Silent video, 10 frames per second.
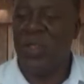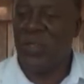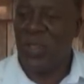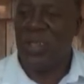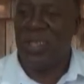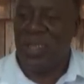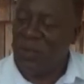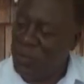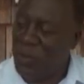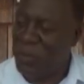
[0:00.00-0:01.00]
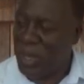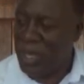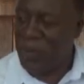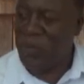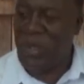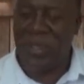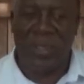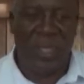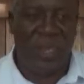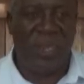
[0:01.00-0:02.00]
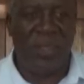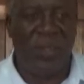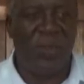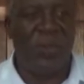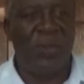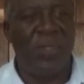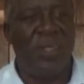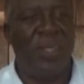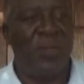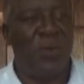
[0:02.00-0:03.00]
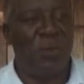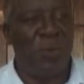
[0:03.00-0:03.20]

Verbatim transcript: consulted a few of my friends and, you know, they